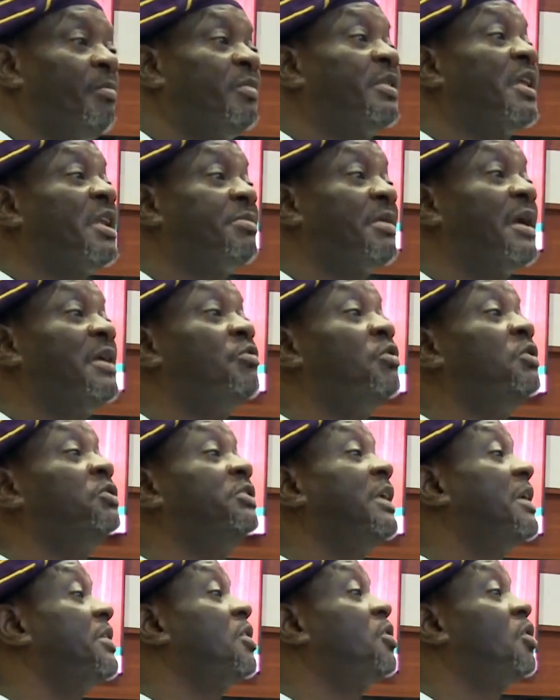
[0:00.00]
It's
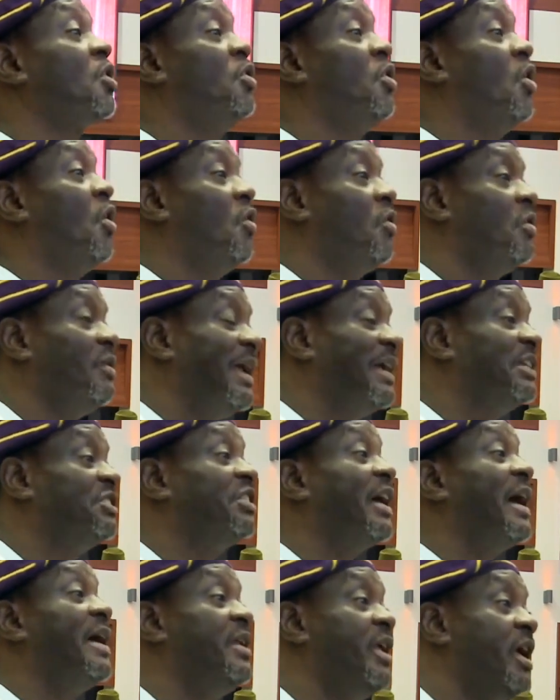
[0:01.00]
interesting to know that
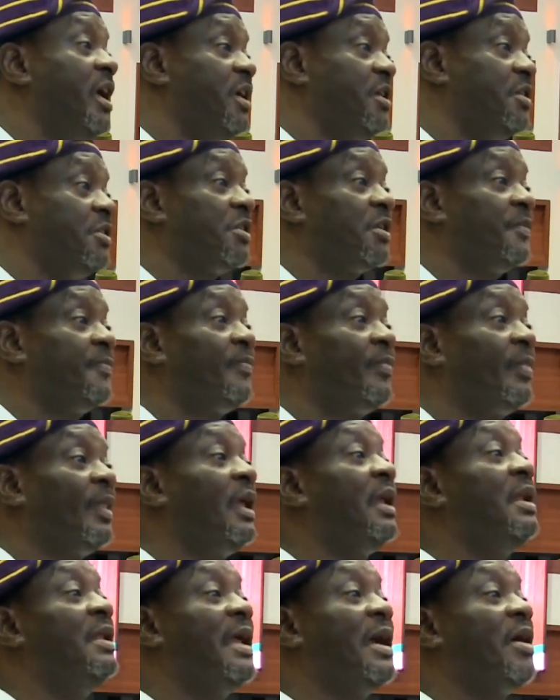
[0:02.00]
Chinese
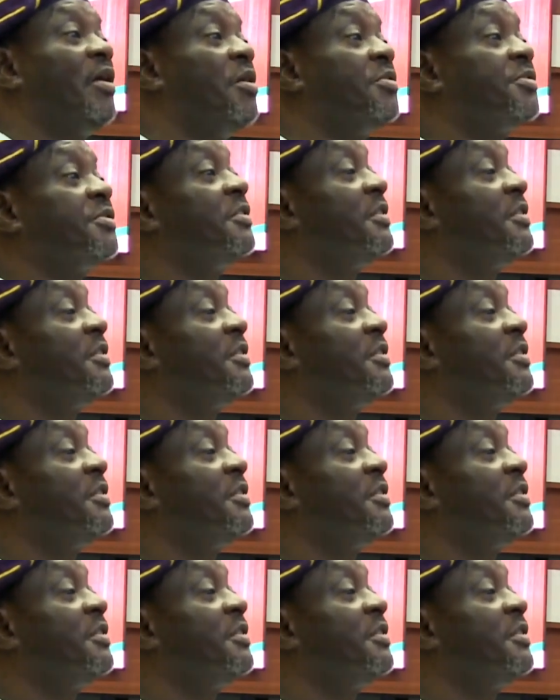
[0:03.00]
in Lagos